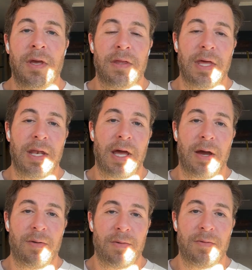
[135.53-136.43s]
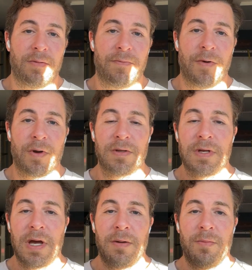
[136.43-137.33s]
then I would focus
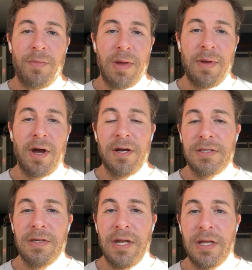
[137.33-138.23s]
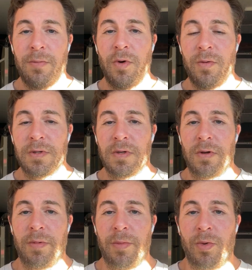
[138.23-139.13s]
on maybe isolating the movements a
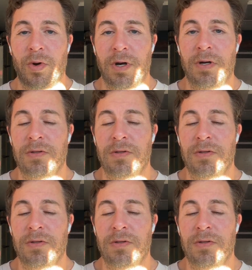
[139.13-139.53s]
little bit more.